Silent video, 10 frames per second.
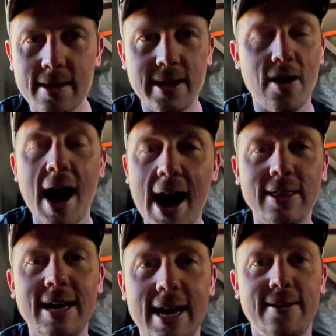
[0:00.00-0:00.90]
there are
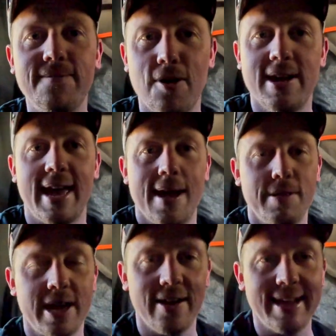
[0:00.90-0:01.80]
hardly any free
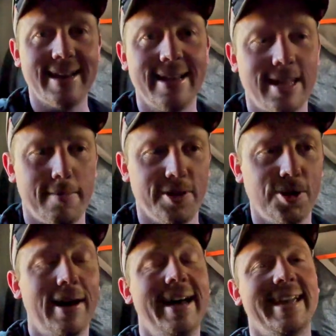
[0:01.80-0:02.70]
camps here in
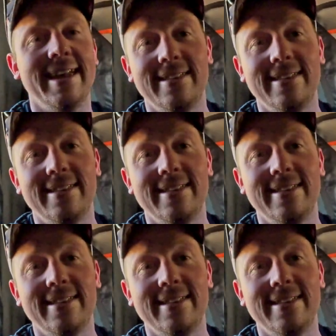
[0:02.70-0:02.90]
WA.